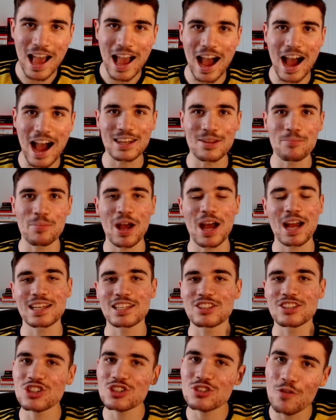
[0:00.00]
At the
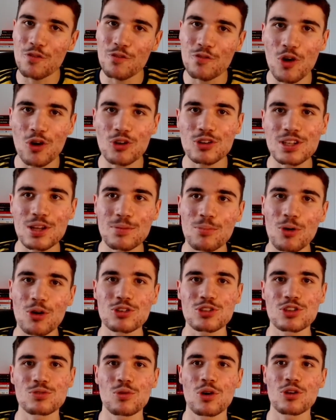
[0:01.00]
back, just a fox in the
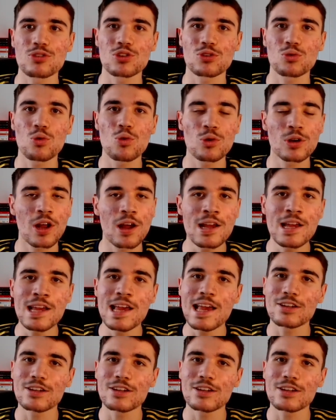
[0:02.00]
box as well as the corner.